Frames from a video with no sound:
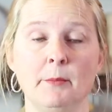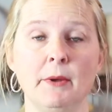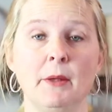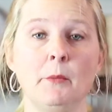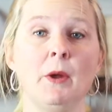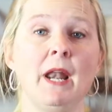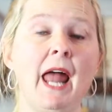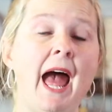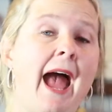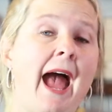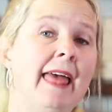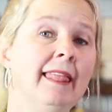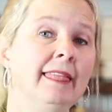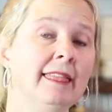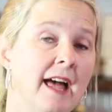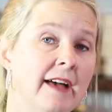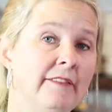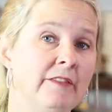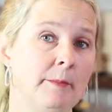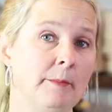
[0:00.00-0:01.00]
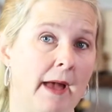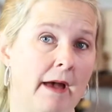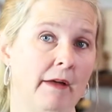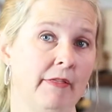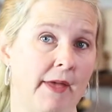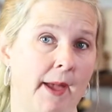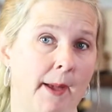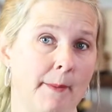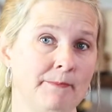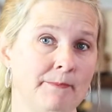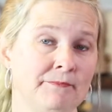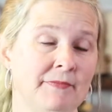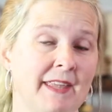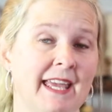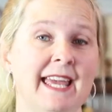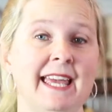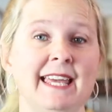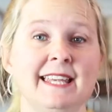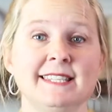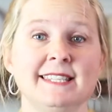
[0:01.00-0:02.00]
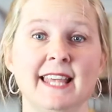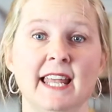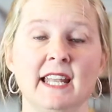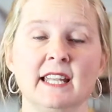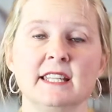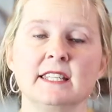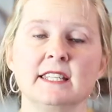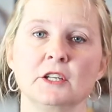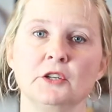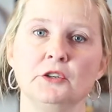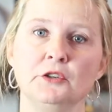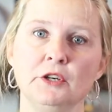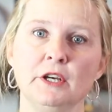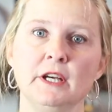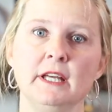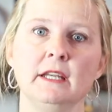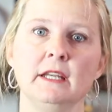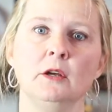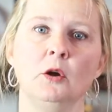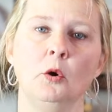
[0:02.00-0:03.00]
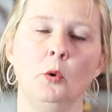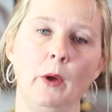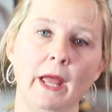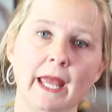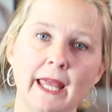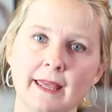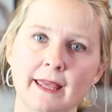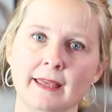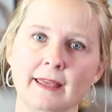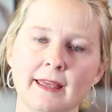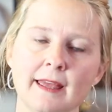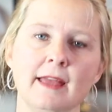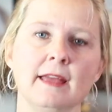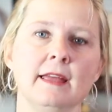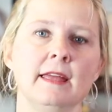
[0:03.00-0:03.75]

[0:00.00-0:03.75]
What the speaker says: But what I love about them is that it's a good, quick,